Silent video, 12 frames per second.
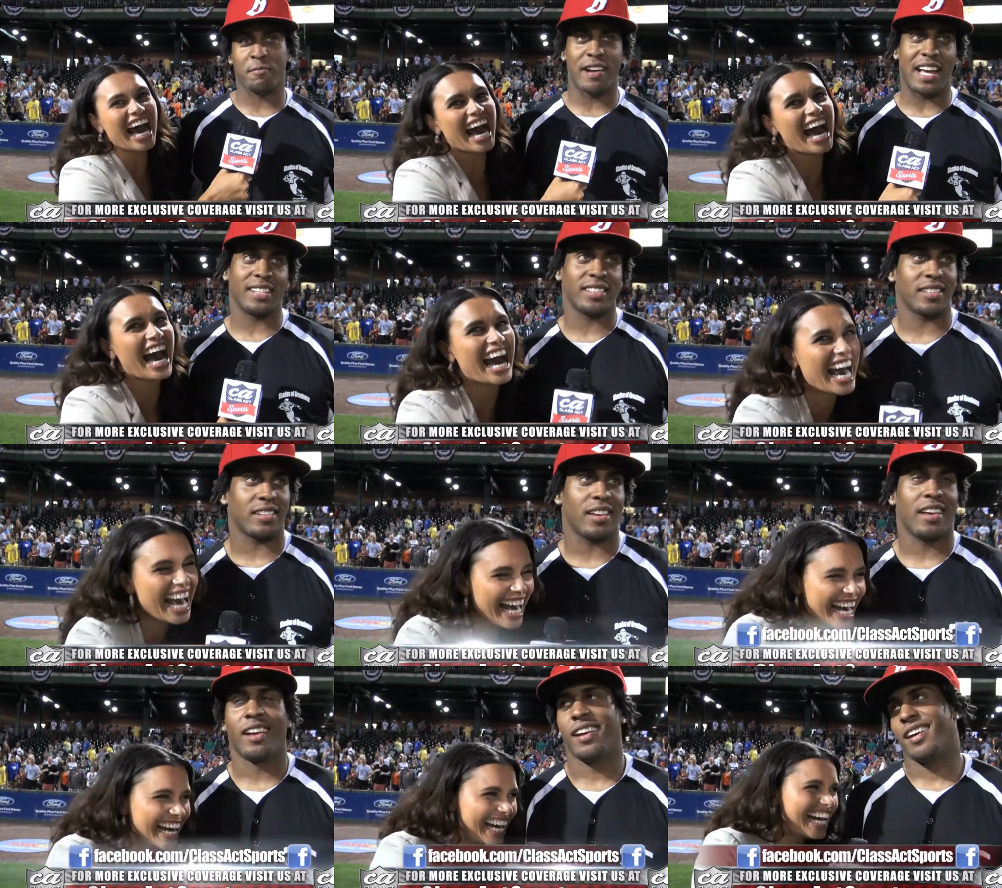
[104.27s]
Speaker 1: in practice.
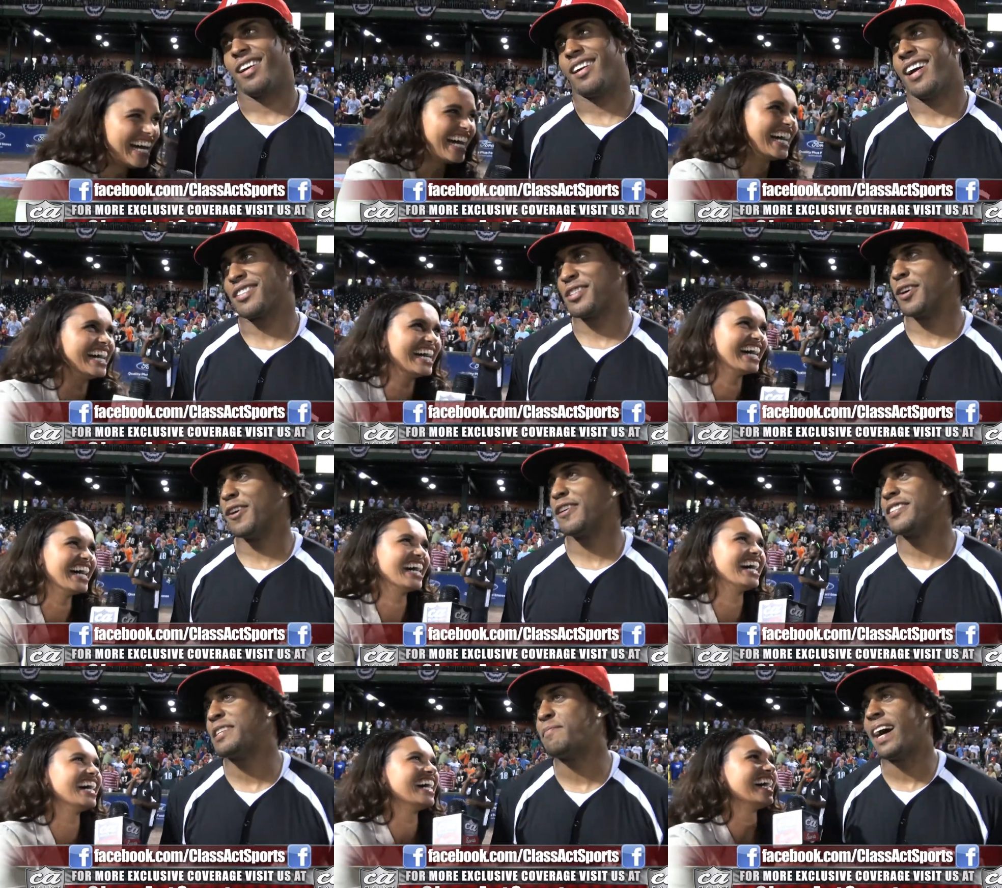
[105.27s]
So
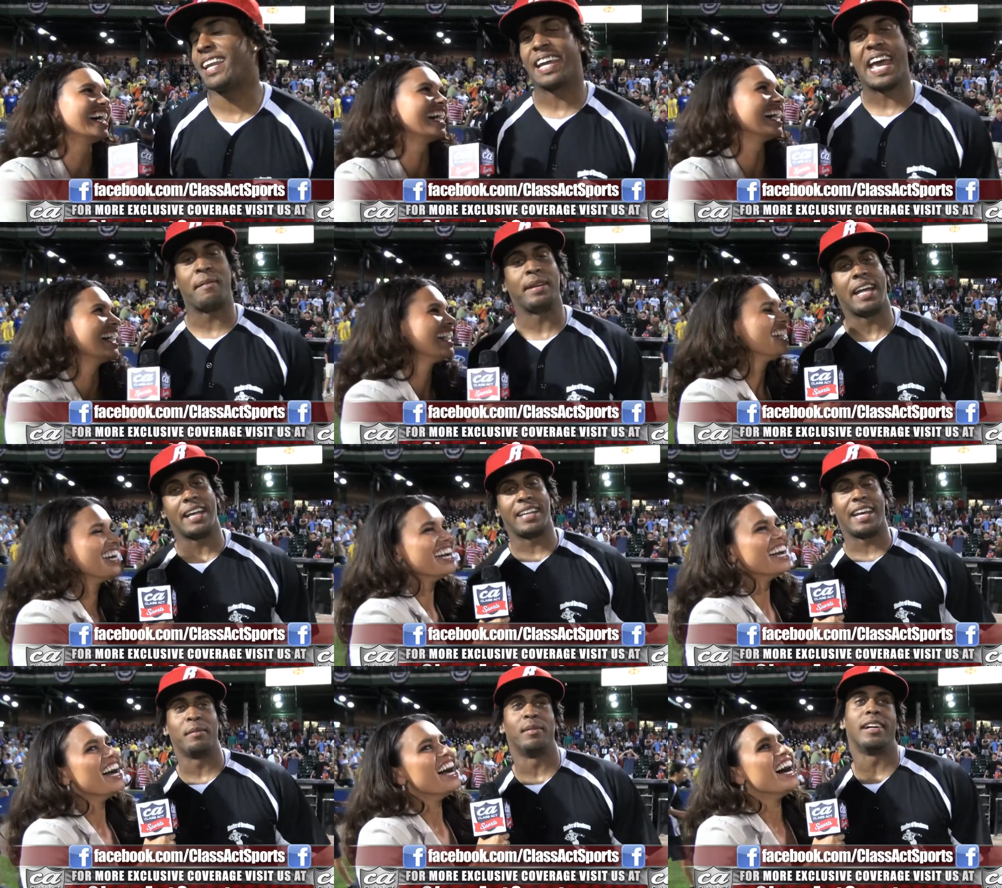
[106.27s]
she might have got me that
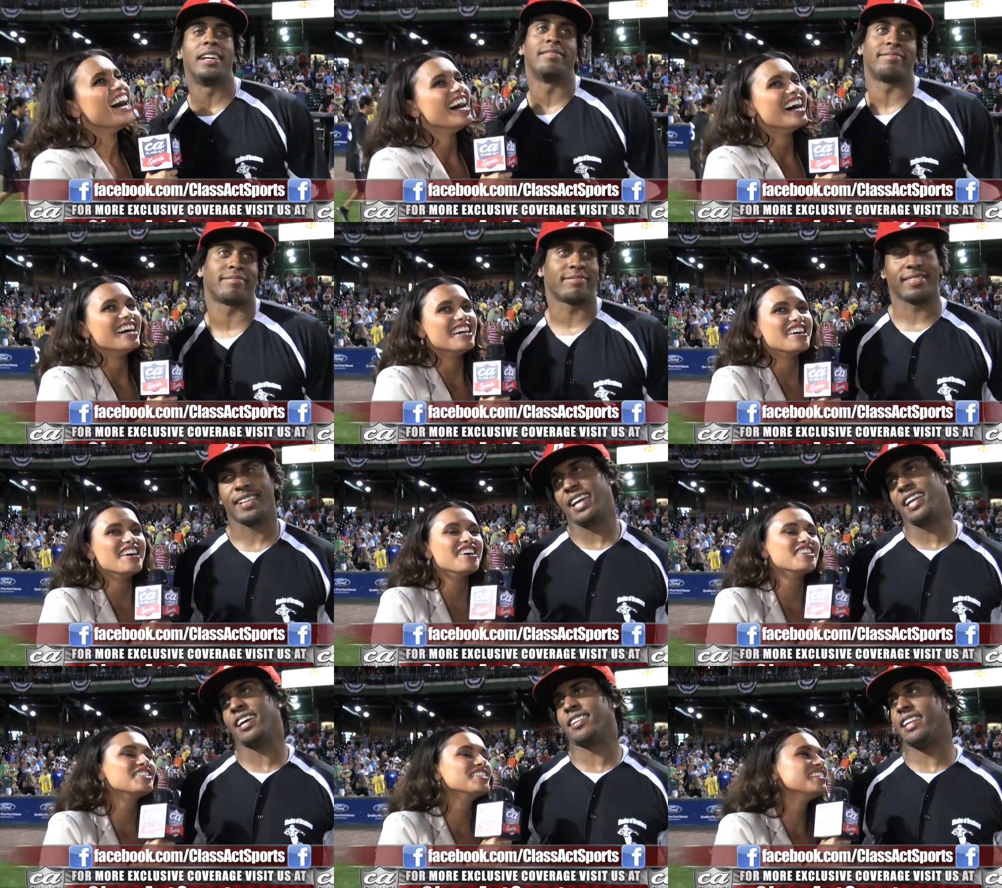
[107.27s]
day, but
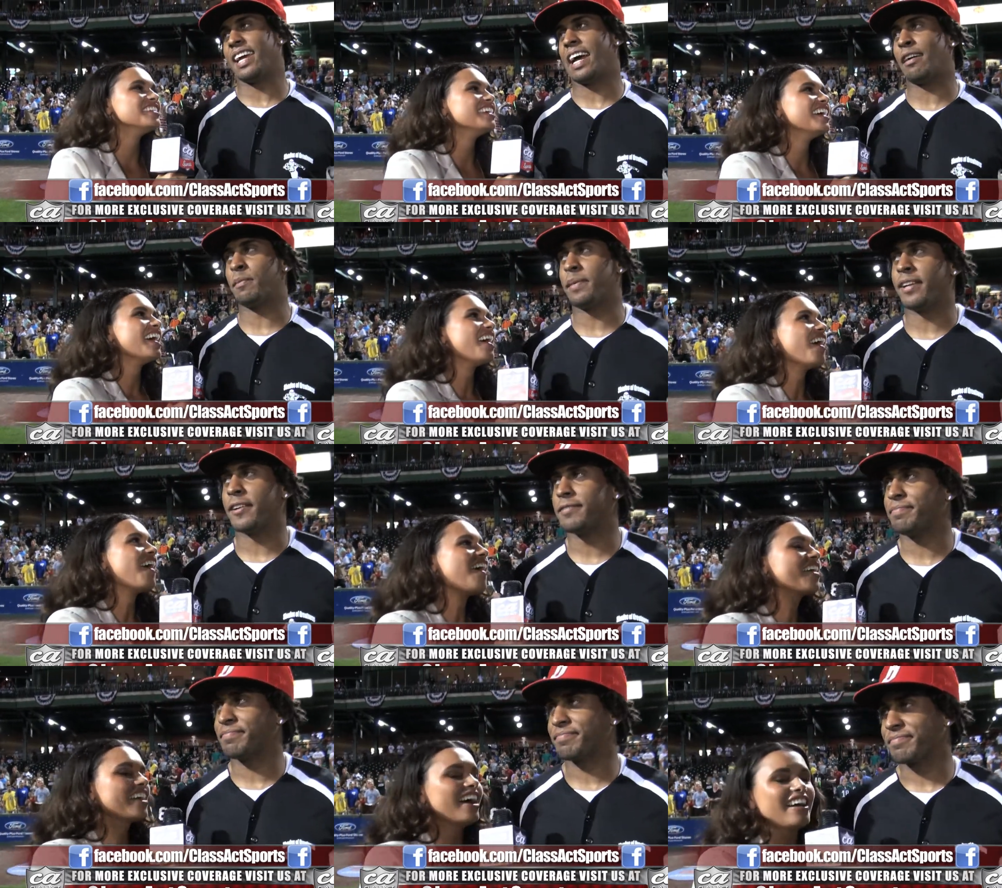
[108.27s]
any other day I would beat her.
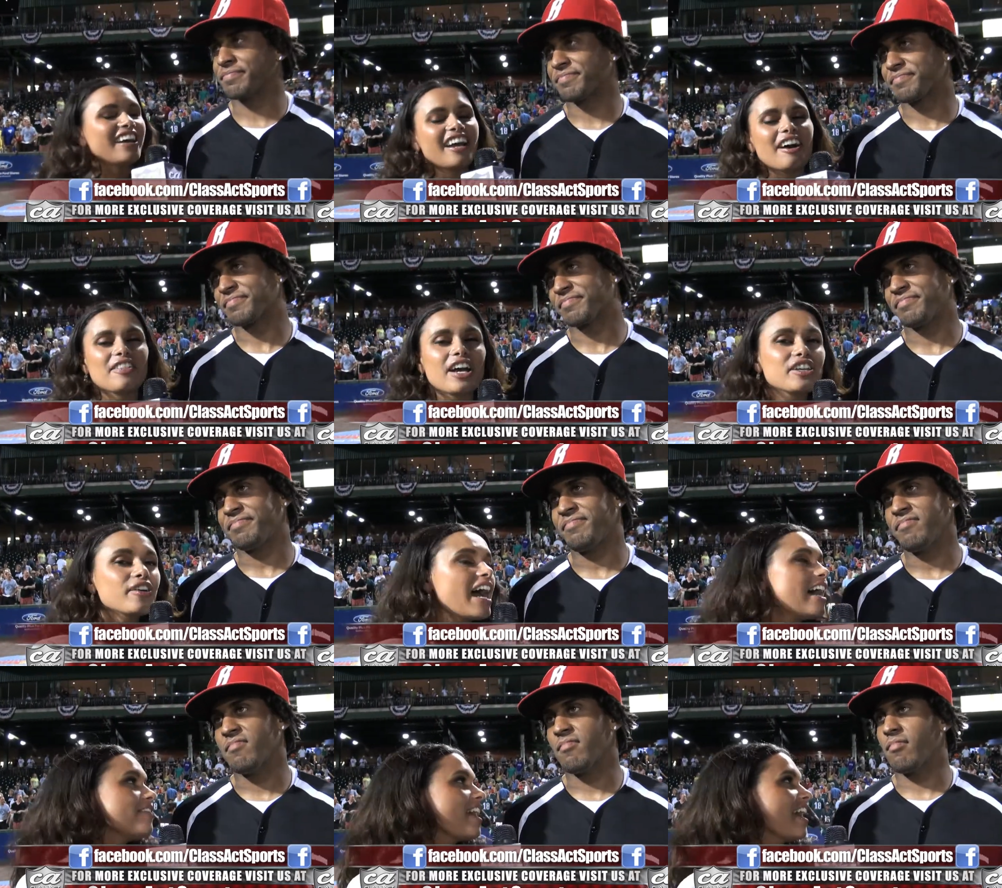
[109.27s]
Yeah, yeah, yeah. Now you
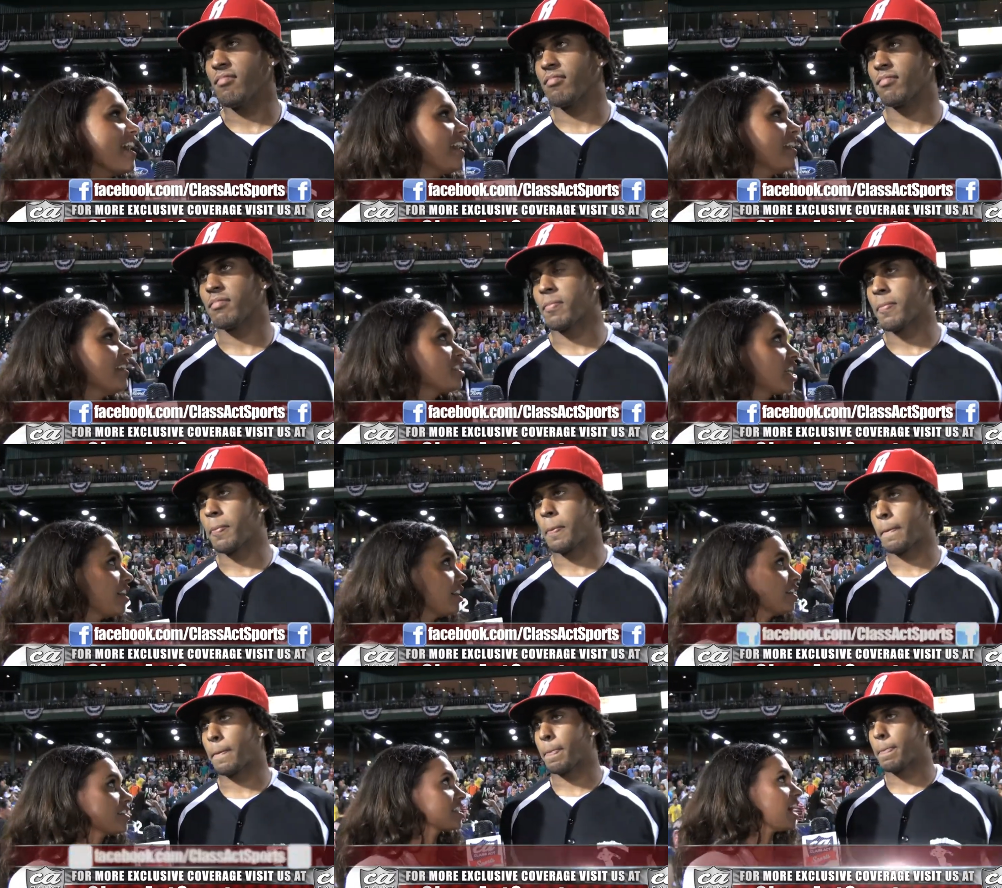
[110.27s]
Speaker 2: have a charity
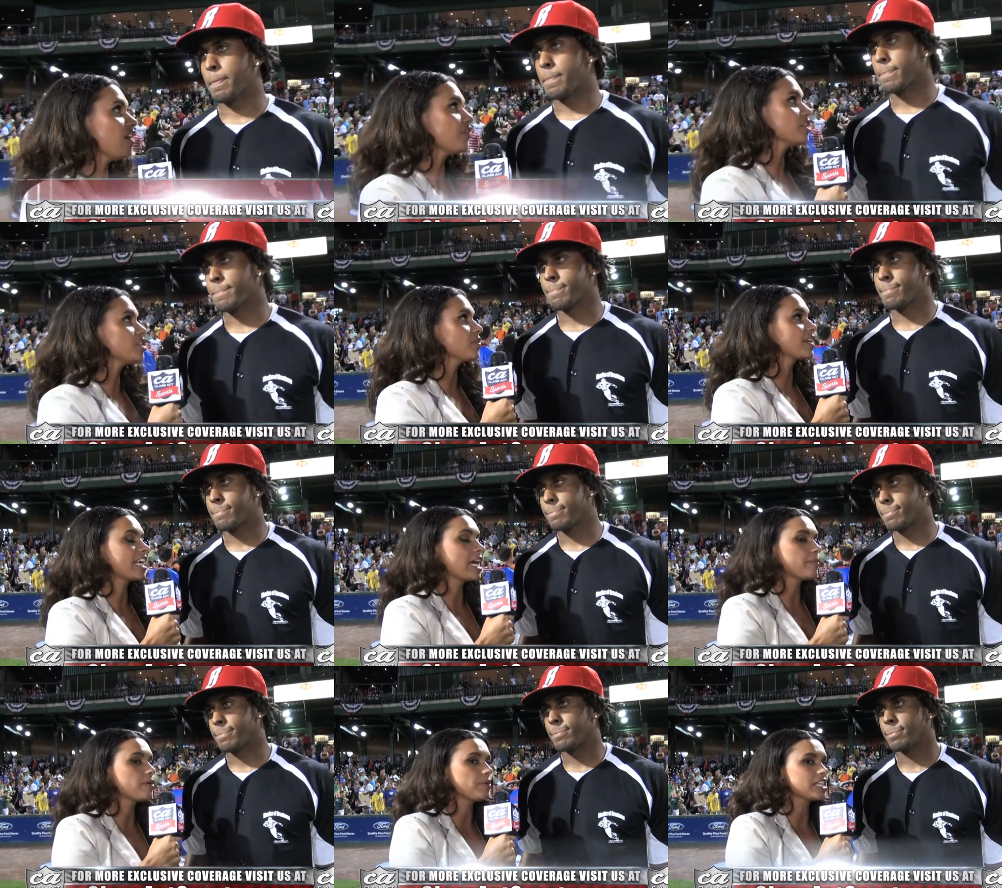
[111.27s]
yourself, and you do a
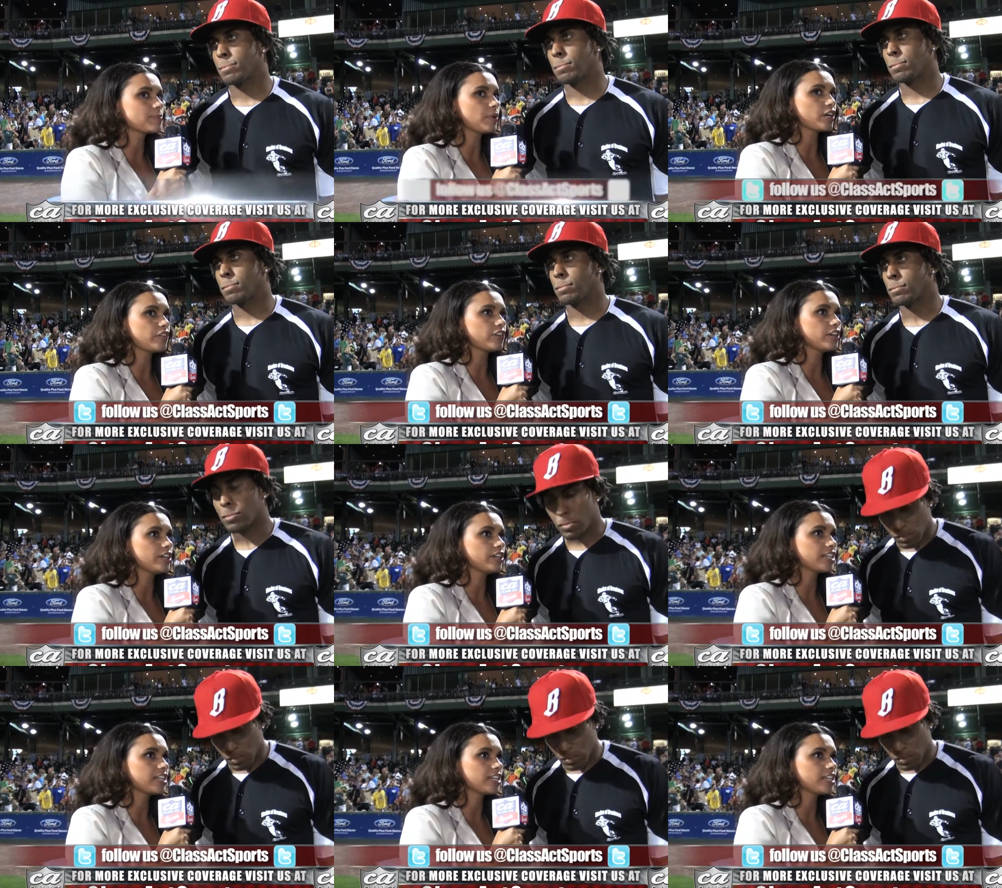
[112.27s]
camp in Pittsburgh for